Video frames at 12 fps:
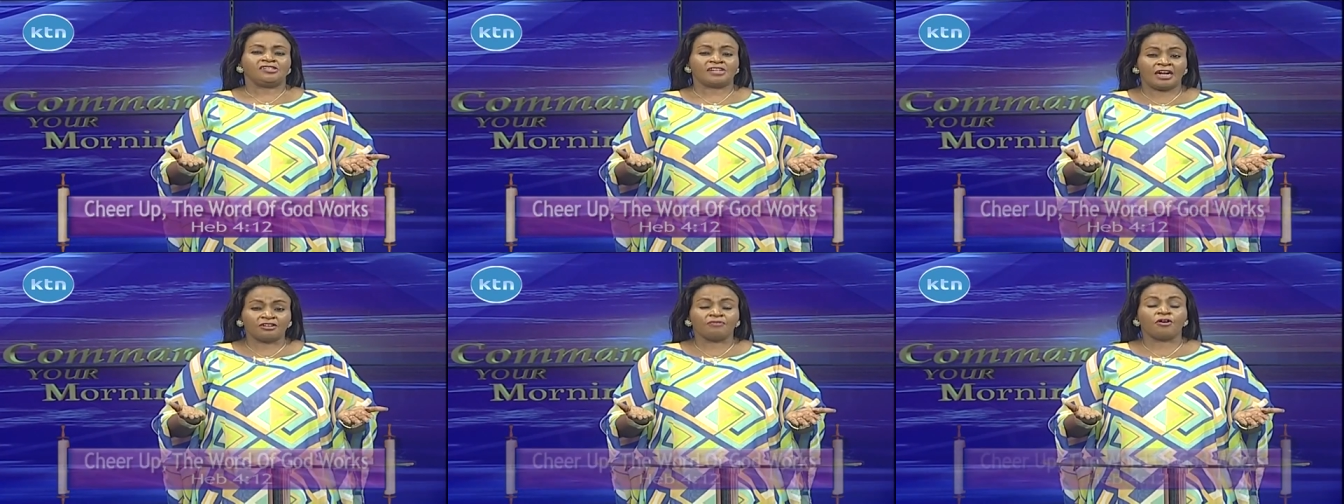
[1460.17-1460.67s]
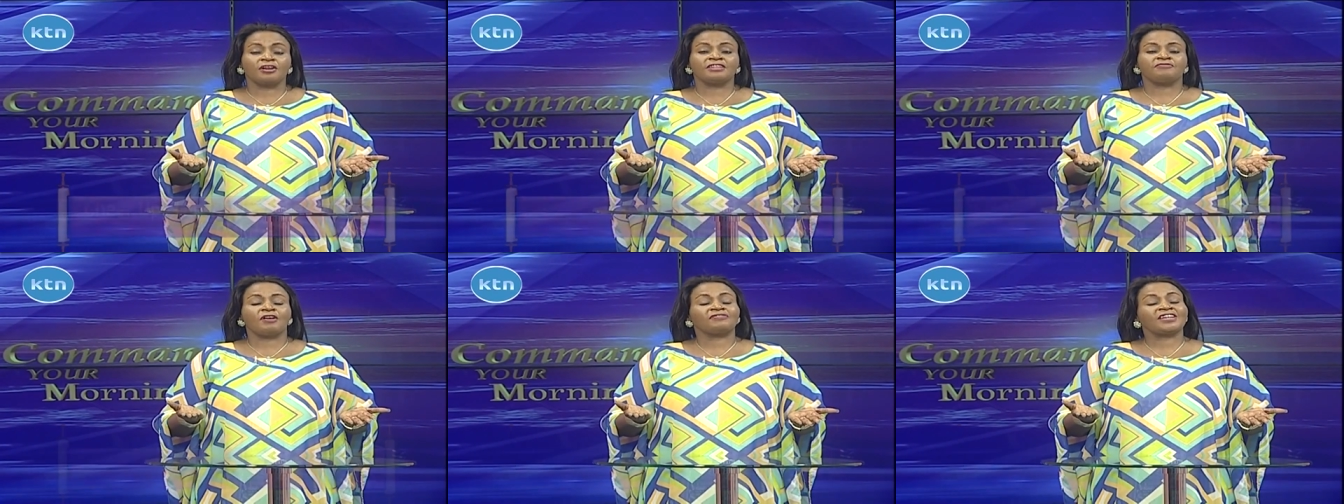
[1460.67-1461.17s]
Child of
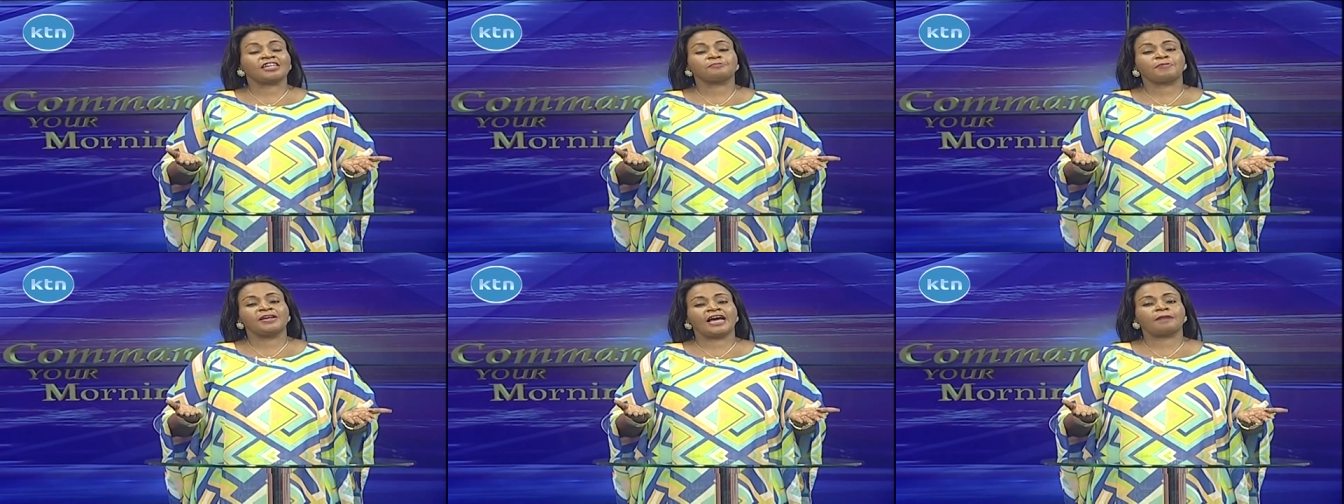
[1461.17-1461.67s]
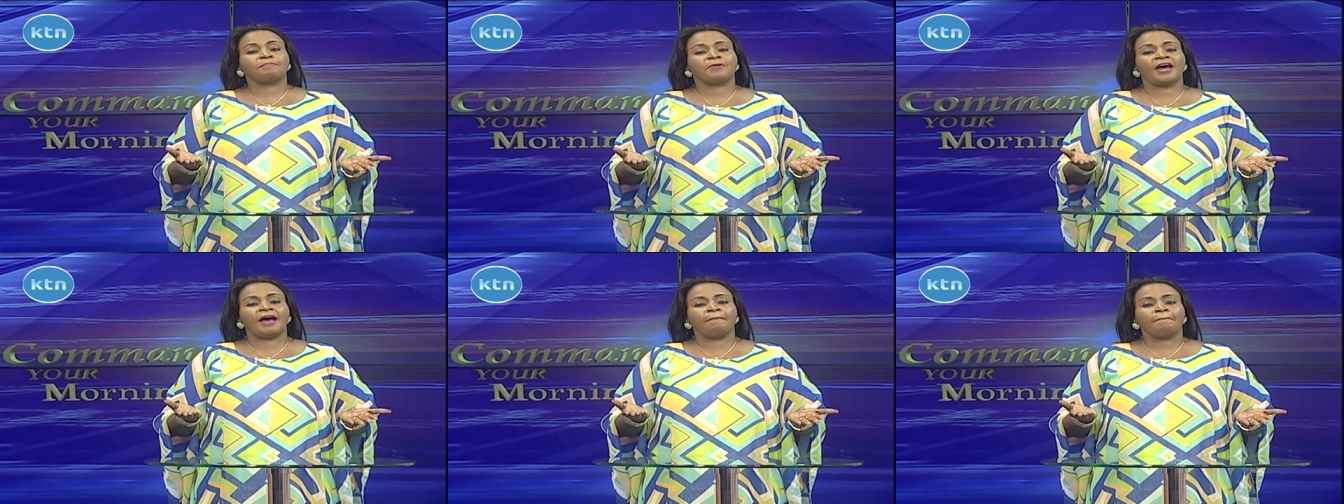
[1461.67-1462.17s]
God, if you have just prayed that
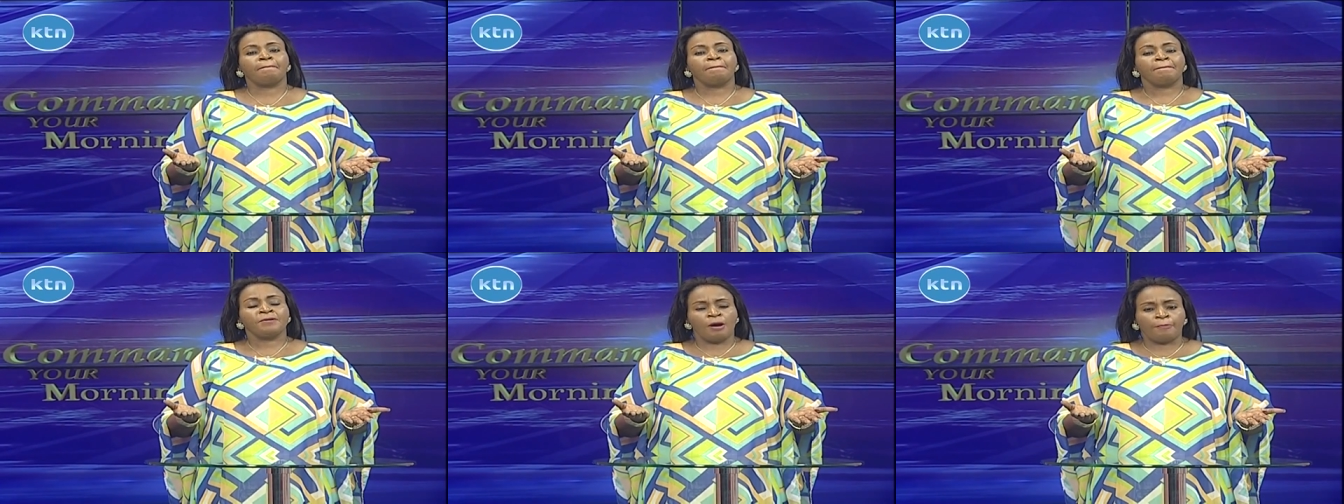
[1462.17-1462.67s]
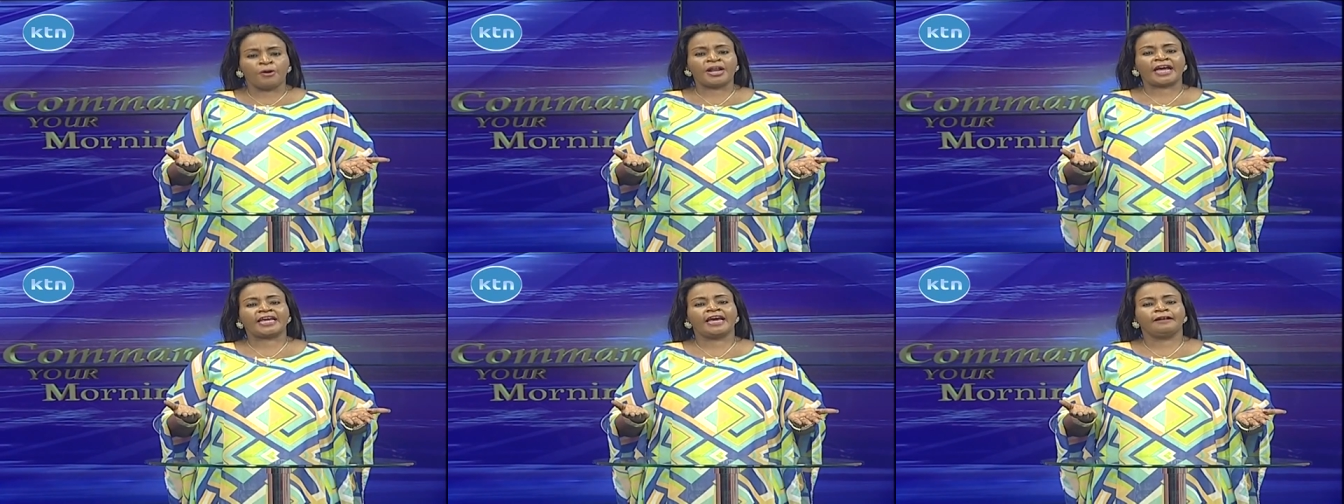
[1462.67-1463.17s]
prayer, you are
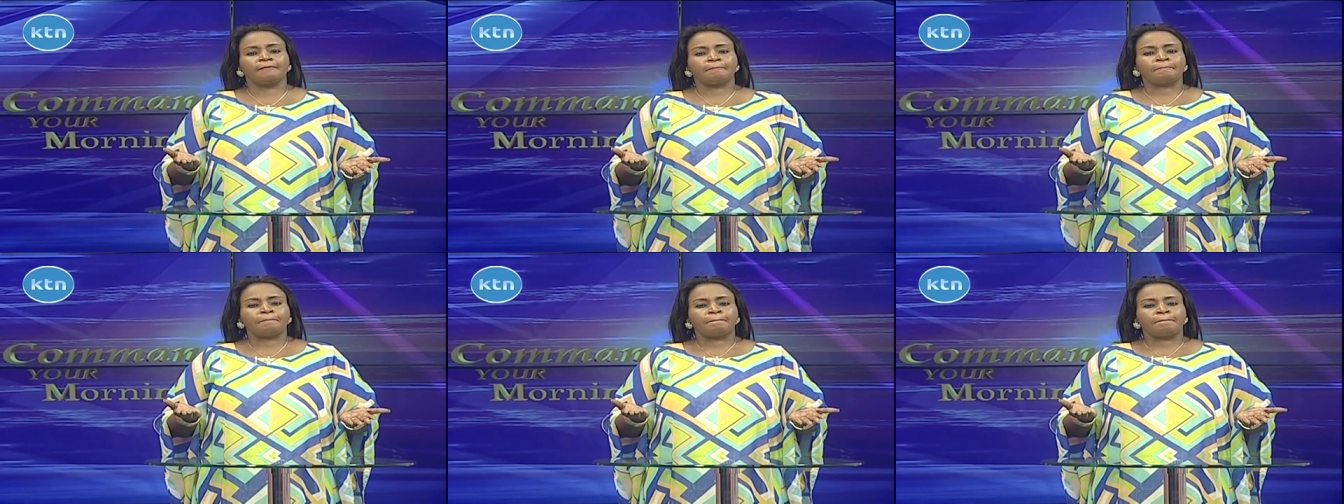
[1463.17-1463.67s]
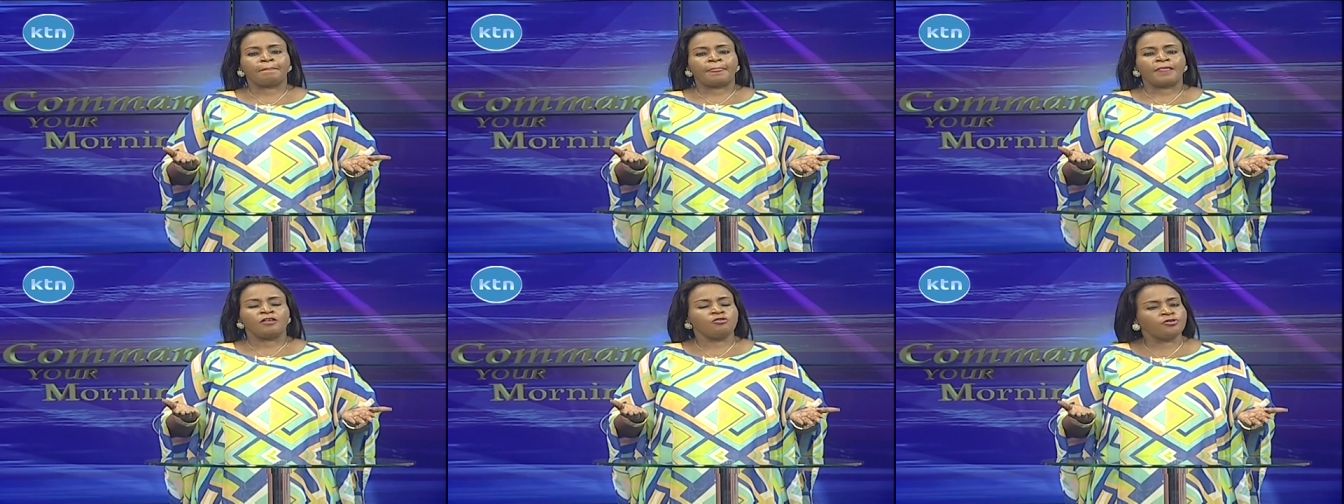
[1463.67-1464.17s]
born again.
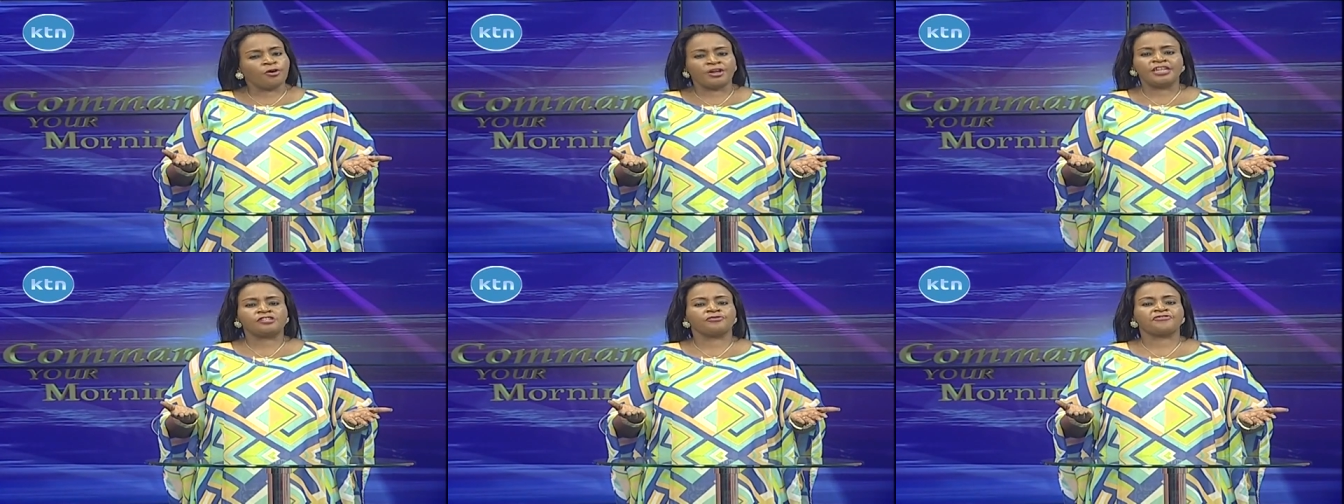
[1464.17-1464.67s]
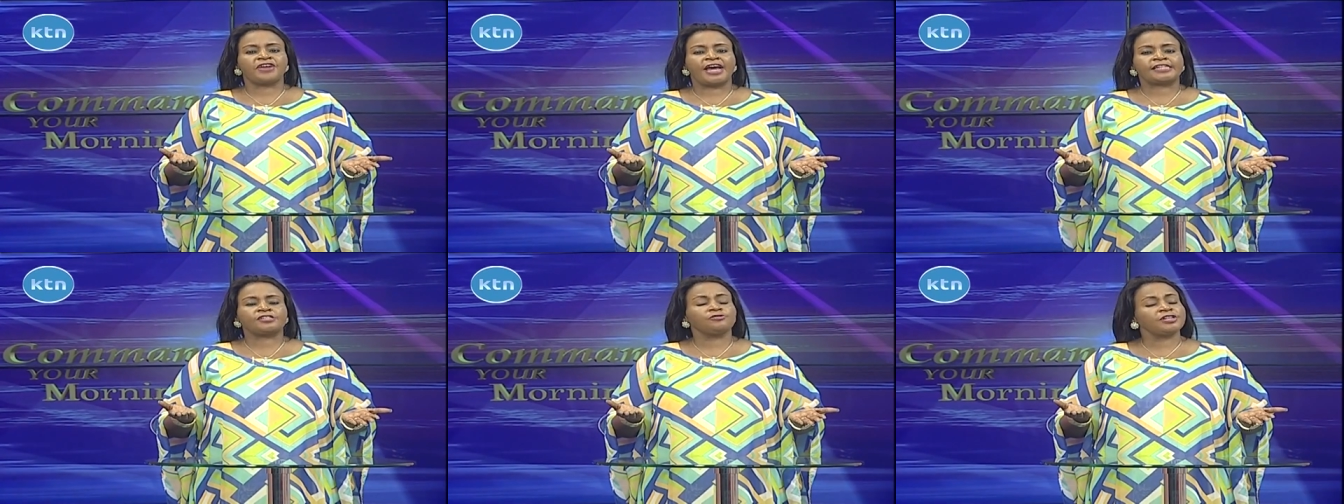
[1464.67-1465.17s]
You don't need to
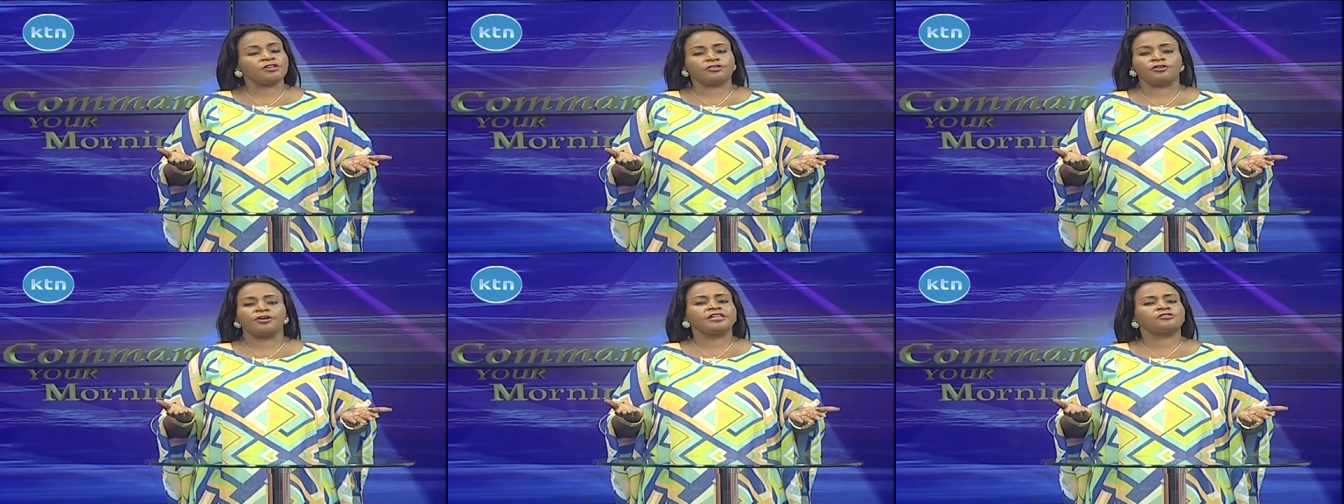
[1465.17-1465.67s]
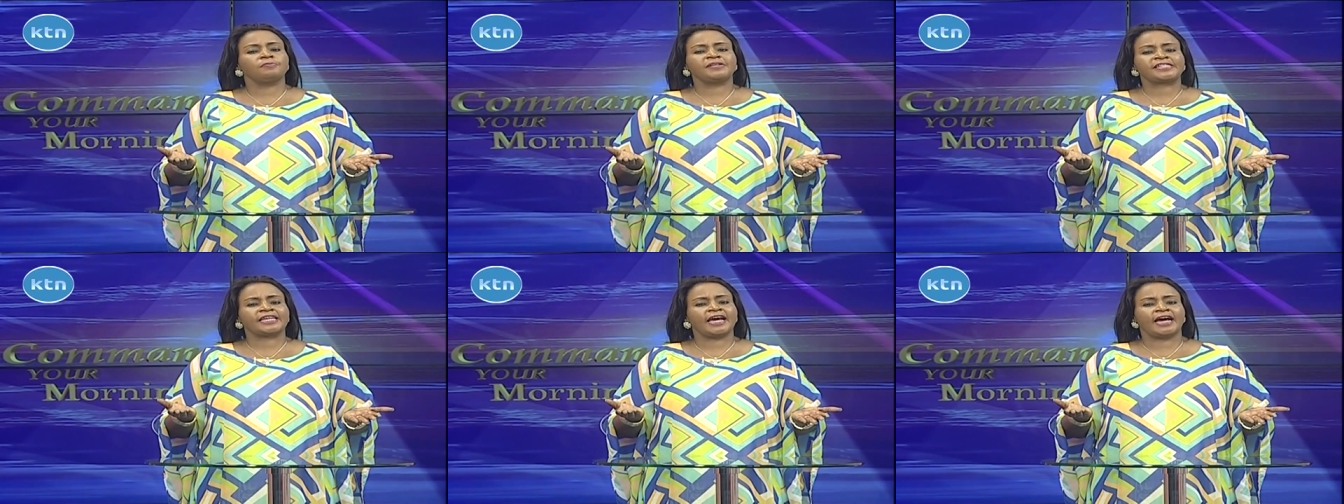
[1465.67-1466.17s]
fret. You don't need to
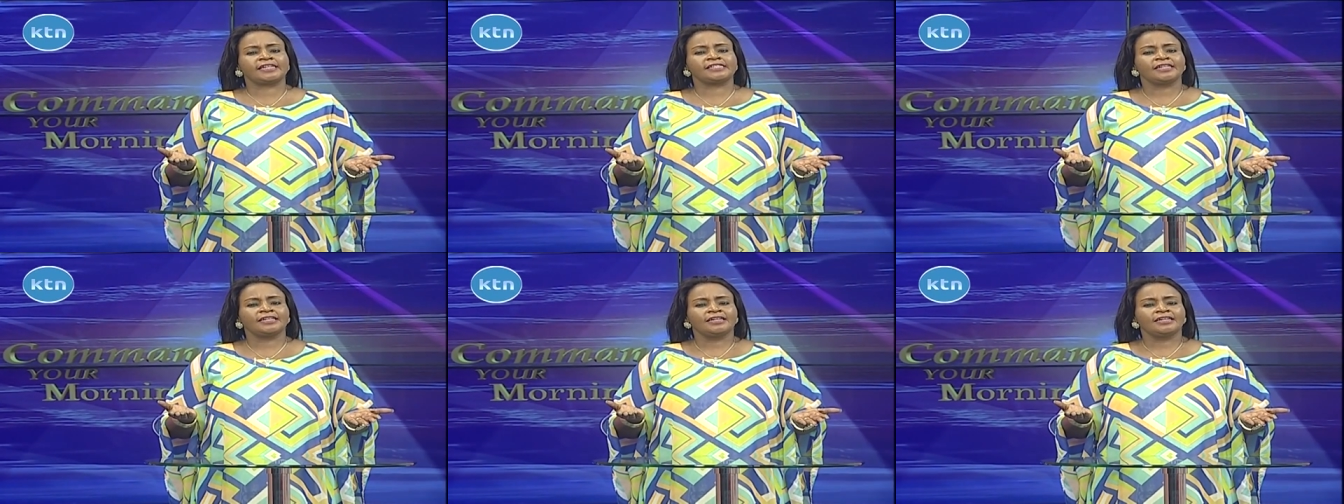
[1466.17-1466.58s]
be scared.